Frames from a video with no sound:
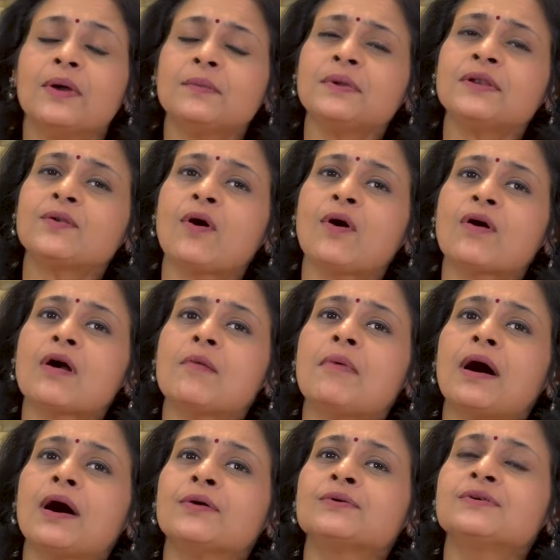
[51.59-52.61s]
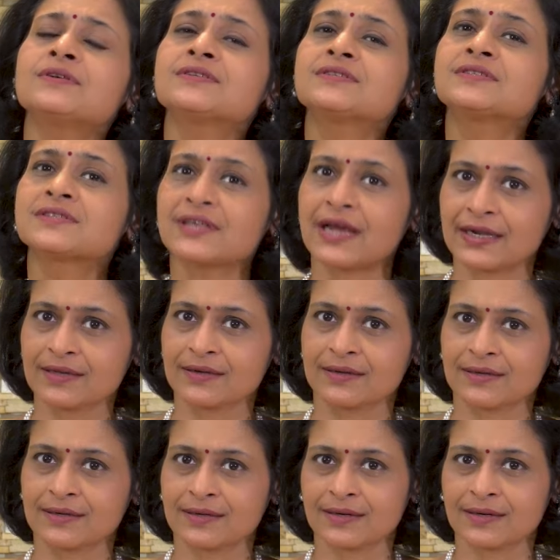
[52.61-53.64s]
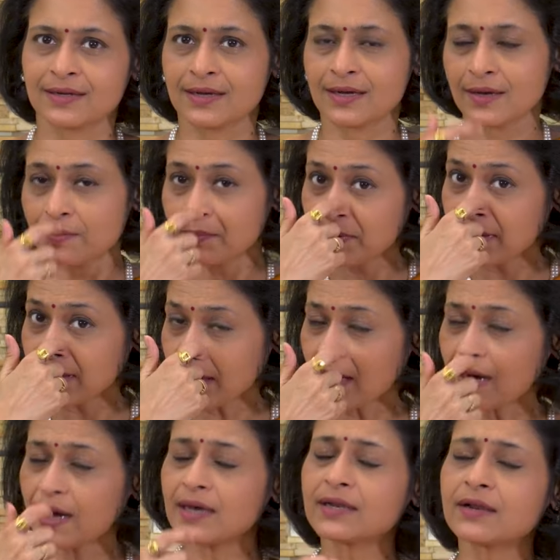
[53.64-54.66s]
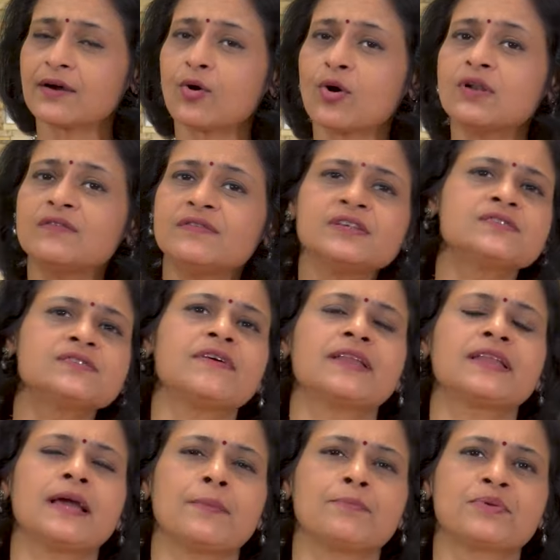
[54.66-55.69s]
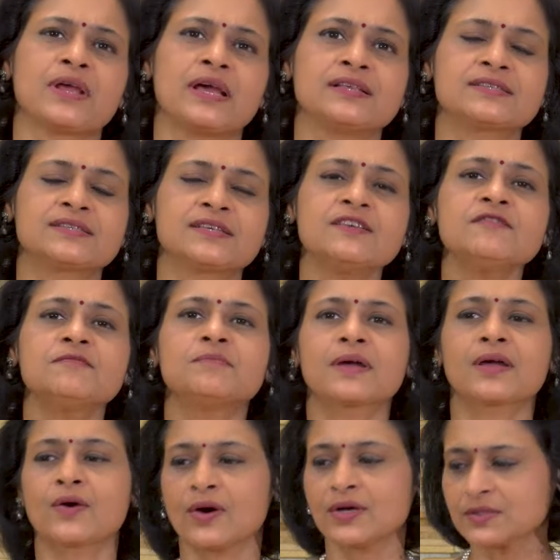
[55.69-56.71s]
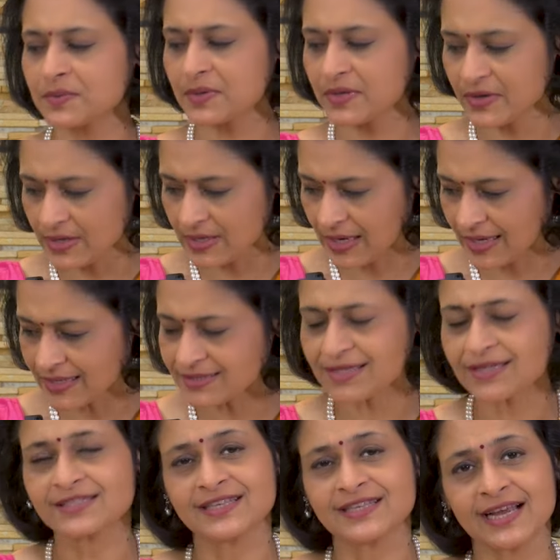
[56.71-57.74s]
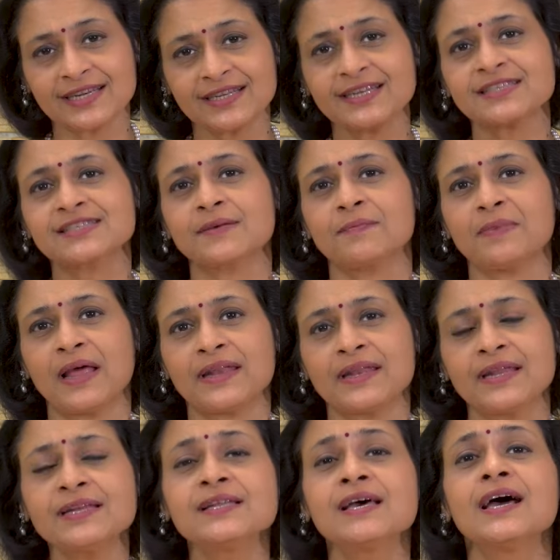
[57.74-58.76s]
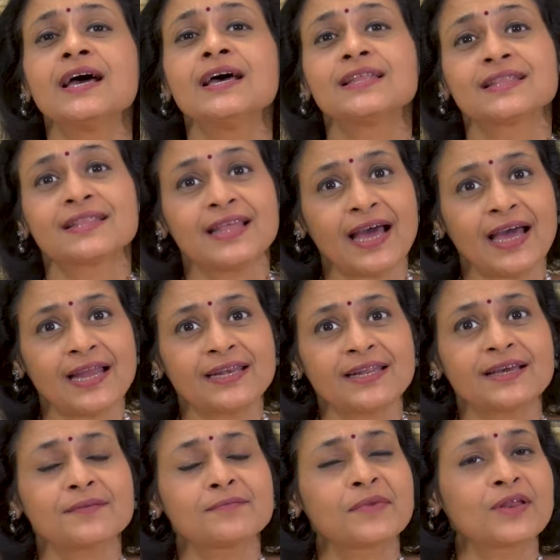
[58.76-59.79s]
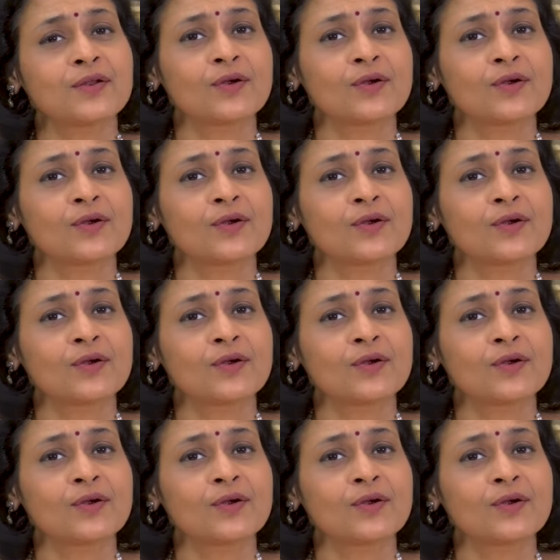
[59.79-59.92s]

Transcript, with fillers: When we talk about Saturn, we are always very apprehensive because we realize that Saturn is a planet that may